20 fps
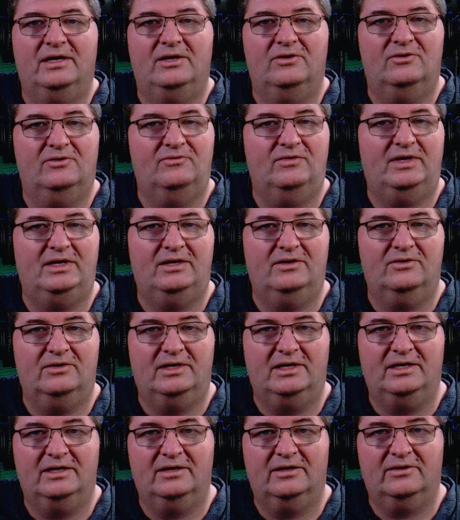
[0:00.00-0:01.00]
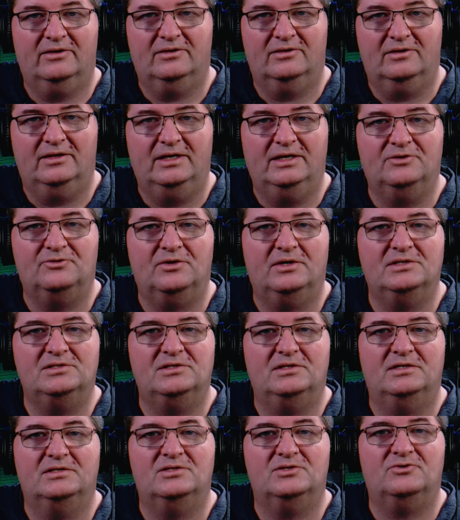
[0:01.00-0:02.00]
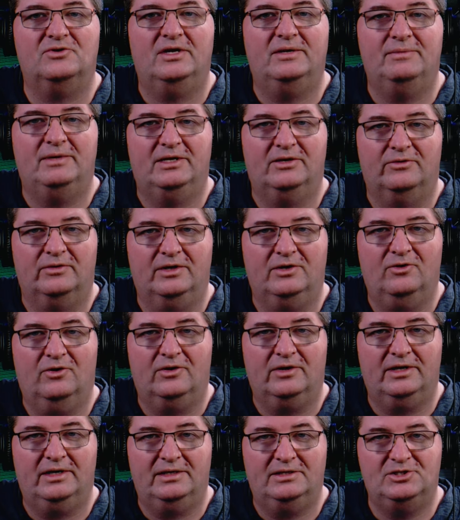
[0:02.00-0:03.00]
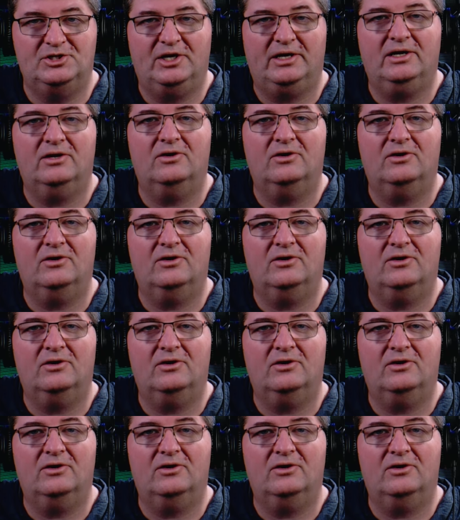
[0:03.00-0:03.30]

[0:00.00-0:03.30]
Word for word: audio and video gear, interested in streaming or recording,